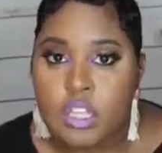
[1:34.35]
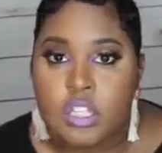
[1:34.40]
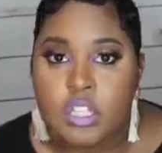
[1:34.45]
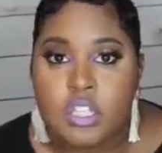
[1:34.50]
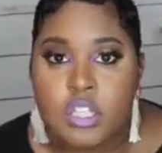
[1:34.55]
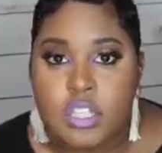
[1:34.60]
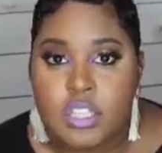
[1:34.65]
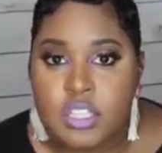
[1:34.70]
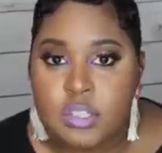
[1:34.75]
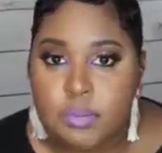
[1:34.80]

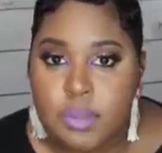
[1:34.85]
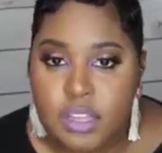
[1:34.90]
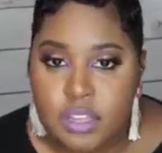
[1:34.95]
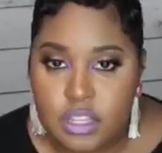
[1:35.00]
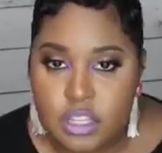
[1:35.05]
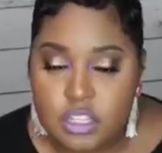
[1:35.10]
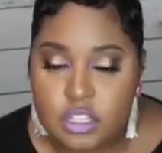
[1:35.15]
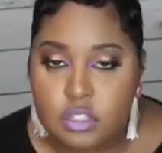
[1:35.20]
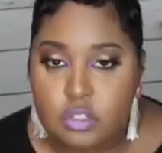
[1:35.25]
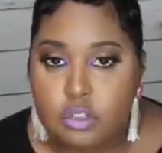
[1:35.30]
Just to make
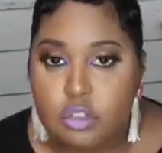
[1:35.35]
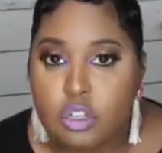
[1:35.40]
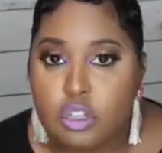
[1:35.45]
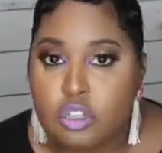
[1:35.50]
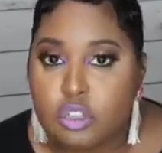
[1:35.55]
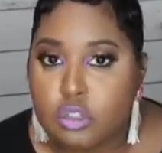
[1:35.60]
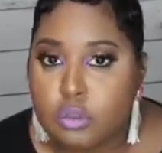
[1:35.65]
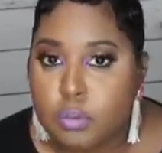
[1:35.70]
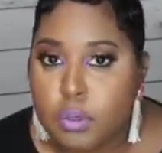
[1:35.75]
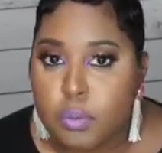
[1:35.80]
this look a
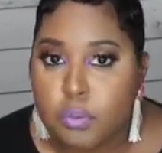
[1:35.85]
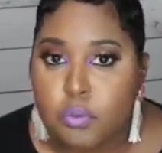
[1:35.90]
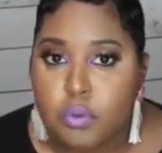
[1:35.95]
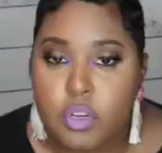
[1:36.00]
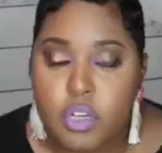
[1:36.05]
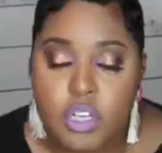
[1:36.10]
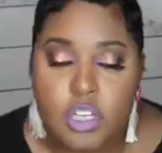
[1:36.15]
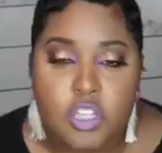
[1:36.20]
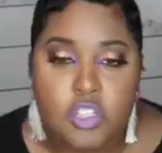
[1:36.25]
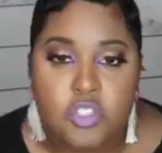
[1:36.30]
little bit
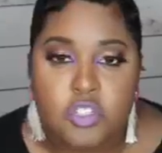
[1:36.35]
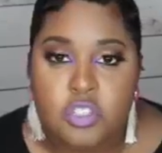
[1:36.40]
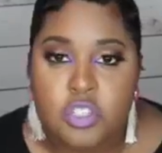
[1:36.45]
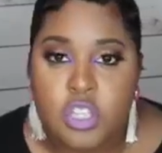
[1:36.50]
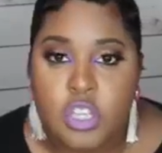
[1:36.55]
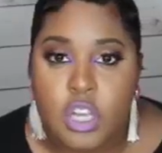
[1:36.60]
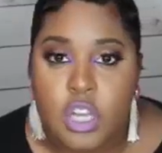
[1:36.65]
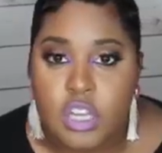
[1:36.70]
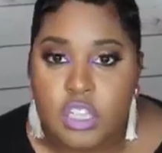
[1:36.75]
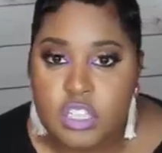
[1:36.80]
more
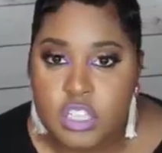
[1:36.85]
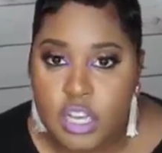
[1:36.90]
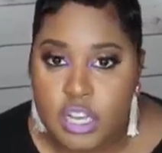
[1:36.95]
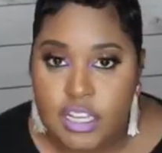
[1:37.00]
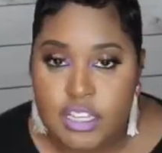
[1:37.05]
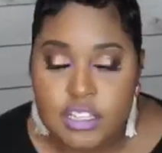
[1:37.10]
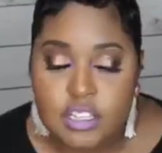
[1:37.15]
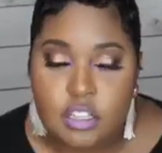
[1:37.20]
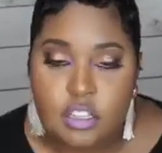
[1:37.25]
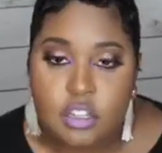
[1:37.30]
interesting, I
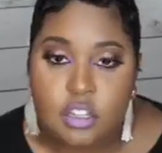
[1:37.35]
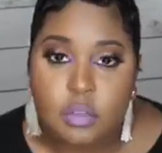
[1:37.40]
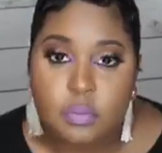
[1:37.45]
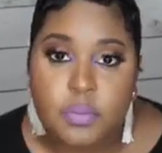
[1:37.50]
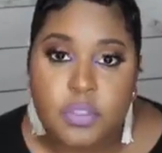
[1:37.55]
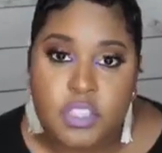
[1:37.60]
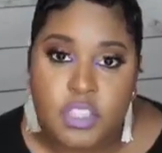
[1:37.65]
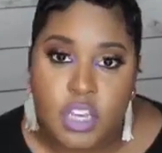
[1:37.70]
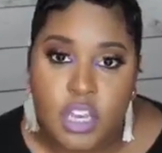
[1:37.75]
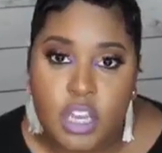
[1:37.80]
changed the lip
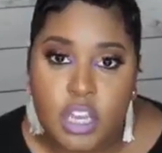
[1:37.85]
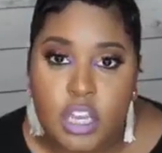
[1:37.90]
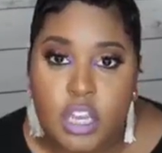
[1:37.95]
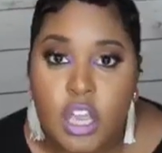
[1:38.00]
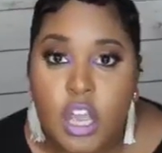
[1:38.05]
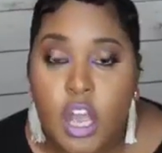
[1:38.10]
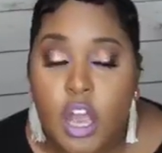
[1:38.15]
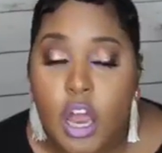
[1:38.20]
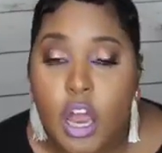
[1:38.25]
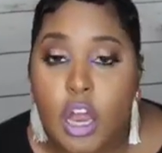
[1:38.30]
shade.
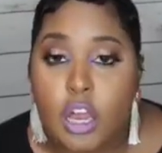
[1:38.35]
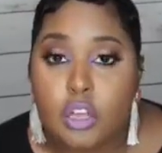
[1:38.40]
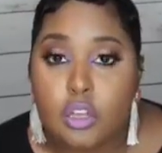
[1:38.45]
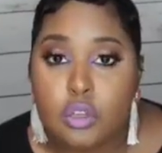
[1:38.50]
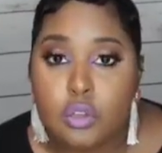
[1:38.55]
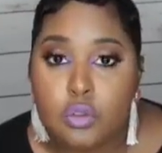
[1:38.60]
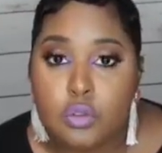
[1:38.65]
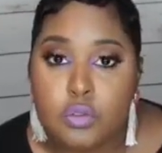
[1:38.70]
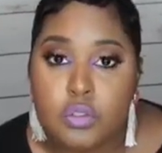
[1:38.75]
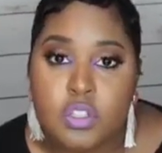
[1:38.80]
I
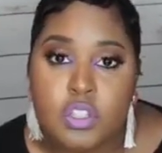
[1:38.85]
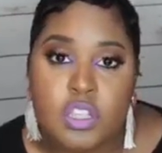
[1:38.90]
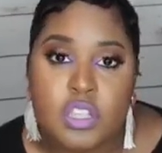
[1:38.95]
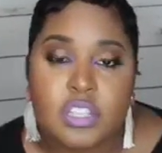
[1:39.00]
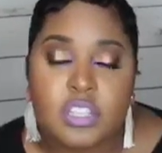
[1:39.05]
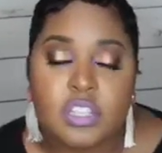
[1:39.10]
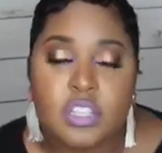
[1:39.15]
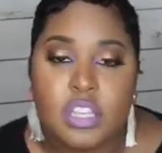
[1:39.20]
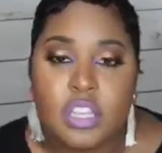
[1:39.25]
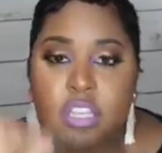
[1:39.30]
used
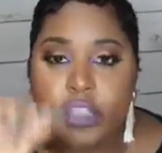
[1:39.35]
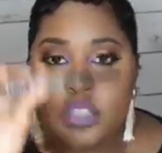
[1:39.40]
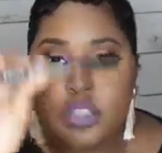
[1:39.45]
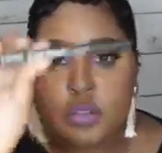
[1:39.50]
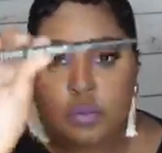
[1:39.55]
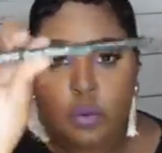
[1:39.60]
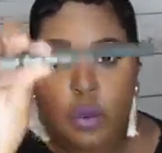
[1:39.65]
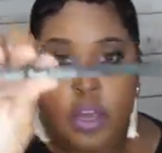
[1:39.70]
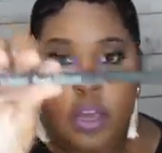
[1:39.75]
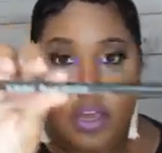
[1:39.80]
this NYX
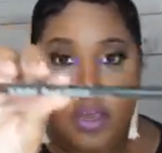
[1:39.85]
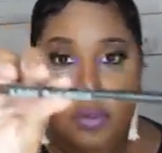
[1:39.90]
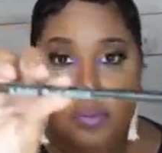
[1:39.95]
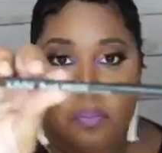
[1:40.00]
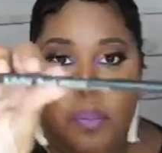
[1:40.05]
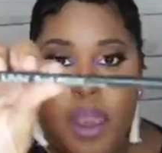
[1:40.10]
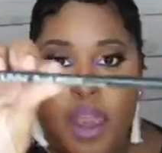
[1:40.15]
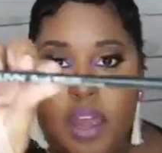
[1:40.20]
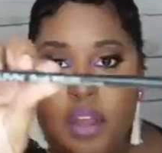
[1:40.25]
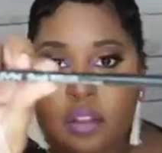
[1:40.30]
Suede
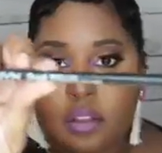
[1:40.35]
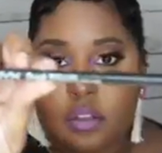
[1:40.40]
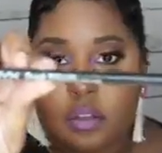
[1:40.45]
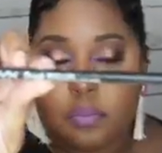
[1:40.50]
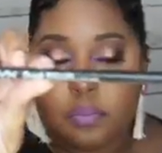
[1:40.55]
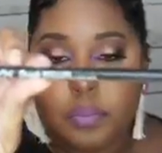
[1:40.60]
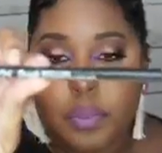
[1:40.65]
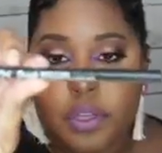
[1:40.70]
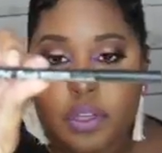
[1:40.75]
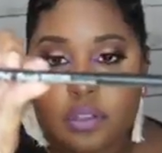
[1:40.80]
matte
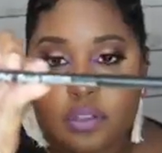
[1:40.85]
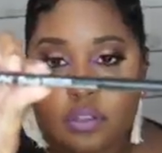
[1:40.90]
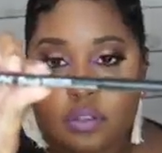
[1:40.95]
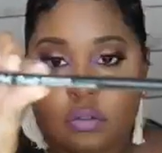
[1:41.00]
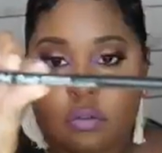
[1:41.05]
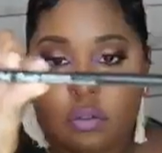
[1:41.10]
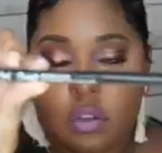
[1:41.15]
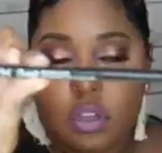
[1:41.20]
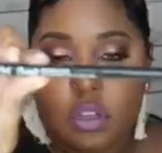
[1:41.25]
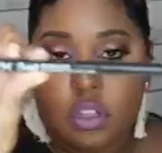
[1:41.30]
lip
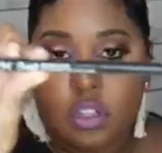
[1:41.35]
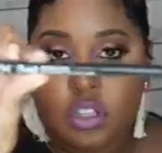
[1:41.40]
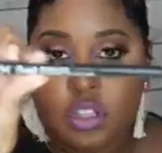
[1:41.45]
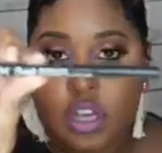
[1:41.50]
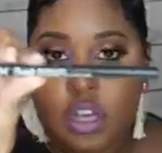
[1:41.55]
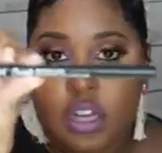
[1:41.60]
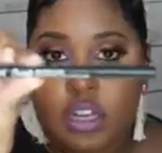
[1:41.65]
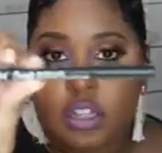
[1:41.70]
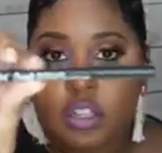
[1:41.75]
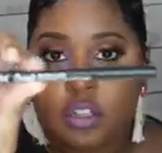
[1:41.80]
pencil in the
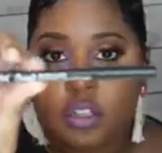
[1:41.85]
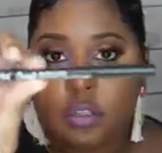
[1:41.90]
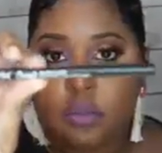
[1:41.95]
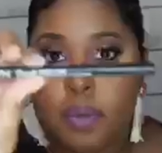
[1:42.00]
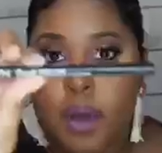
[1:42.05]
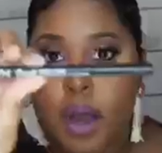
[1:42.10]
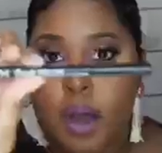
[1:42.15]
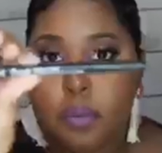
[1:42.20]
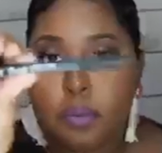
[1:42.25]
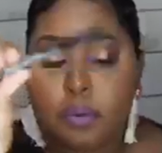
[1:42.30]
shade
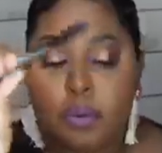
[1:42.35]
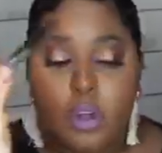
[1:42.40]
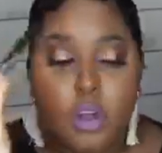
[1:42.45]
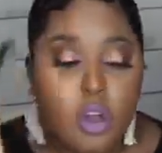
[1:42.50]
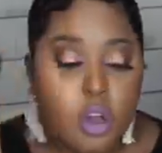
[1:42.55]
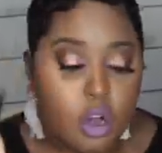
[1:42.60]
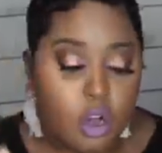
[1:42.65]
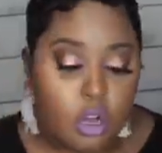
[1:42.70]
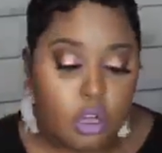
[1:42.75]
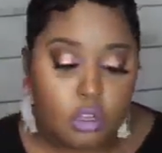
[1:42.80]
Club Hopper,
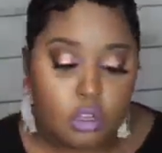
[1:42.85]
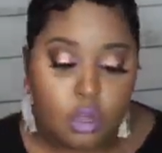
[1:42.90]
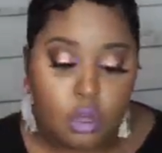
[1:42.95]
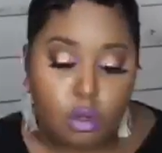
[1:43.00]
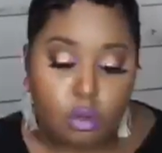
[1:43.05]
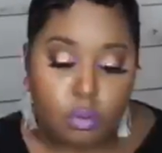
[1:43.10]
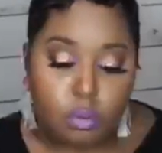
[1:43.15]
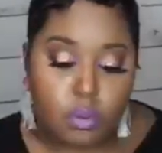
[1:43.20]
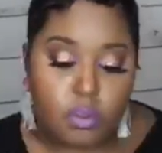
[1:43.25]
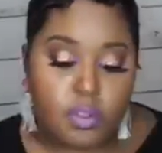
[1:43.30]

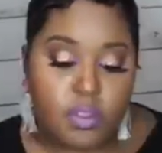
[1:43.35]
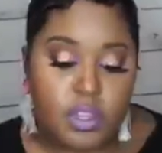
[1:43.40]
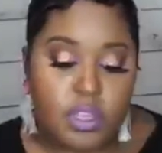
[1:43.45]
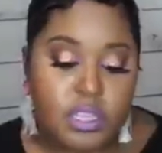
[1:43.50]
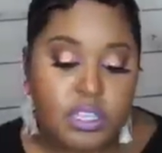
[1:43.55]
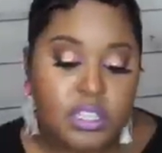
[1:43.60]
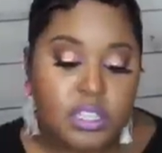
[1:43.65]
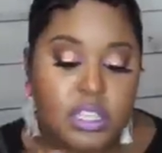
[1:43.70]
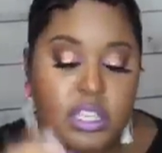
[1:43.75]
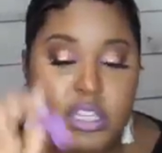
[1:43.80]
along with
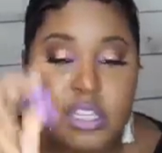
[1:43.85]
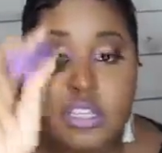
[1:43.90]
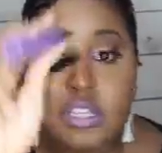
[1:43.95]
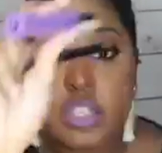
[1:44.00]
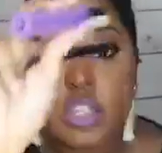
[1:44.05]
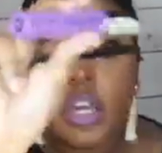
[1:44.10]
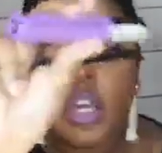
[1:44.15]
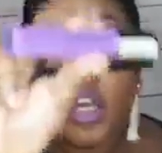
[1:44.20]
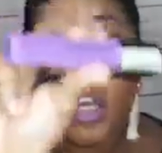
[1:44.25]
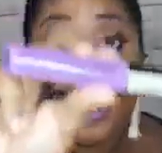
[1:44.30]
this NYX
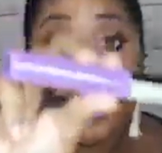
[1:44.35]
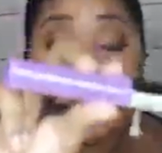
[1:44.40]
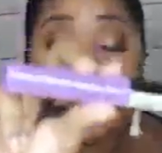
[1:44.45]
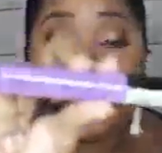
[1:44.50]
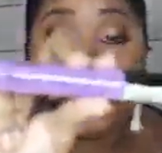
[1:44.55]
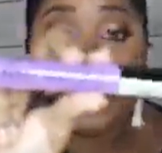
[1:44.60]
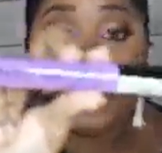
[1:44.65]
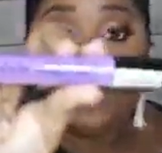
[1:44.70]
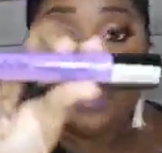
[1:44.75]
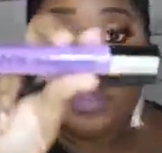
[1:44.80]

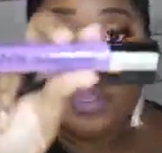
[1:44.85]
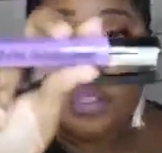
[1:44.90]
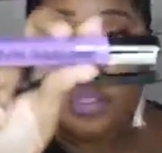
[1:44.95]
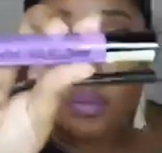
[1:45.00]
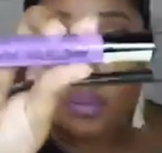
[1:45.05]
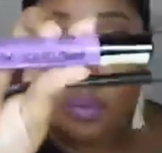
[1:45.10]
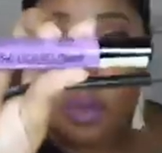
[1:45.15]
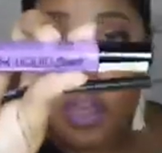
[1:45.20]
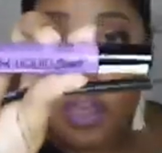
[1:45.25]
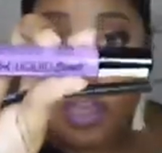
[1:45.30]
liquid
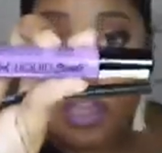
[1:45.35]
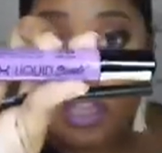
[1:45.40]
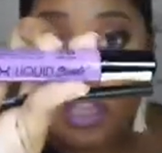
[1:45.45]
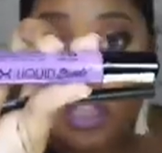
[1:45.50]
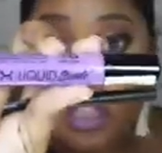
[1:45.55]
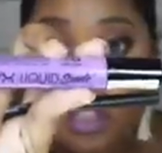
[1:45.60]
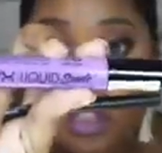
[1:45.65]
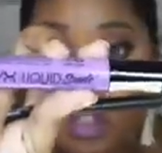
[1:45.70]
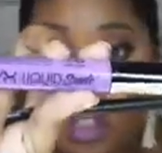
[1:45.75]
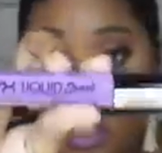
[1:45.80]

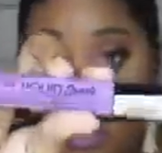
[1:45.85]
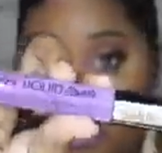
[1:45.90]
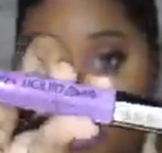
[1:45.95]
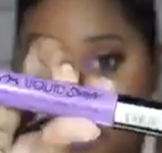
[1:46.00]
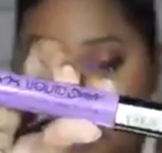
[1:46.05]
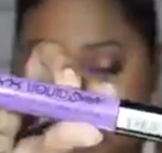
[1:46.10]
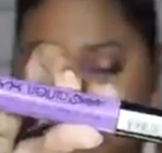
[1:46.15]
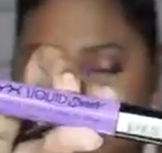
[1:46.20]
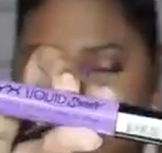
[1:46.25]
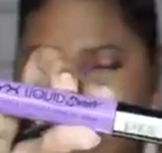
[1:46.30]
suede
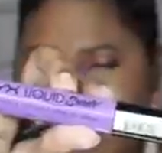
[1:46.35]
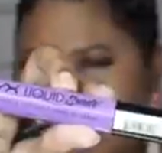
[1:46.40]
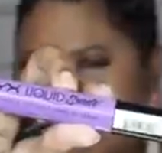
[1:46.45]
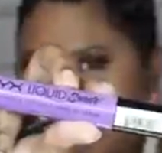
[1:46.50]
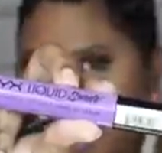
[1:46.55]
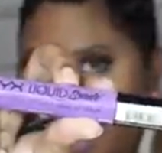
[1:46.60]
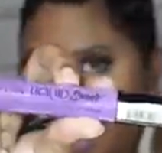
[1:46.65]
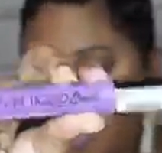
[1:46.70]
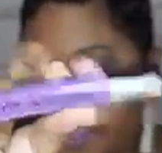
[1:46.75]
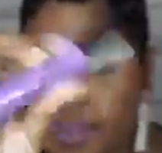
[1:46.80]

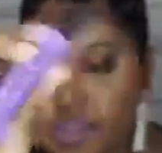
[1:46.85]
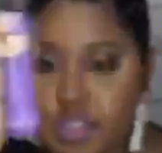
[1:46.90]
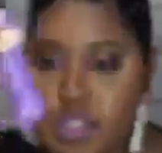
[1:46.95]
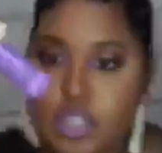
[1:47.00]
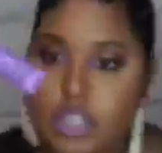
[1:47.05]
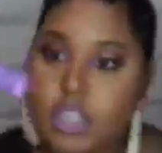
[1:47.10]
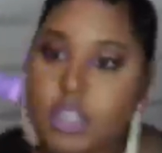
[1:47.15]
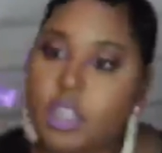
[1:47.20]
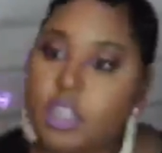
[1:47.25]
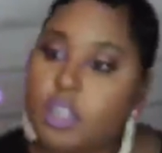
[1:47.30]
liquid
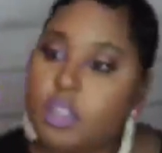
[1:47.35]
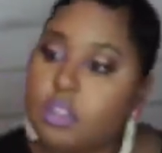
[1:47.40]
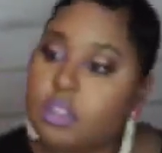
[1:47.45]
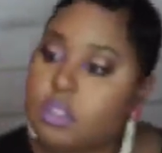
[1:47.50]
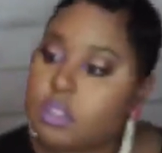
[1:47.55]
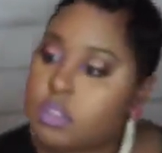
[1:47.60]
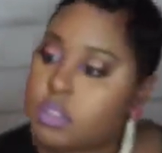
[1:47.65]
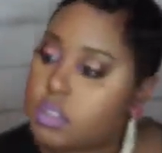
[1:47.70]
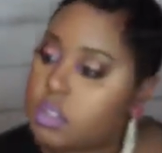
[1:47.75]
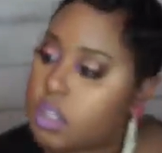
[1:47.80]
lipstick in
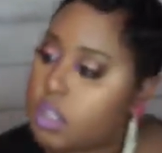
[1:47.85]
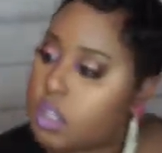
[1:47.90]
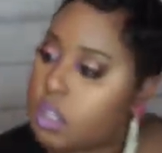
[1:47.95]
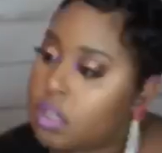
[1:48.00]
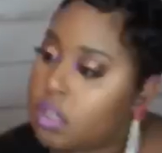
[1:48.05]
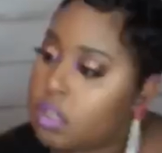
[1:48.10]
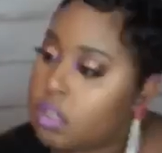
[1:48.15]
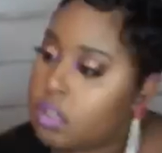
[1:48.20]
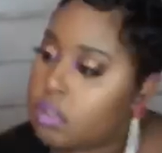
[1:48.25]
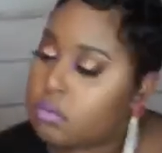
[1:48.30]
the
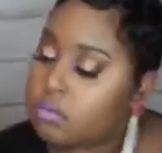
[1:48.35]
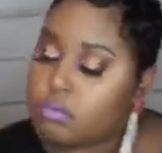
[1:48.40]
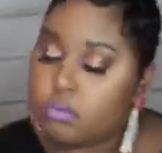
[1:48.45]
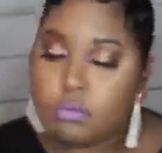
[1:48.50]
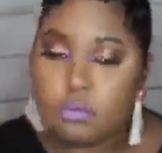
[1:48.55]
shade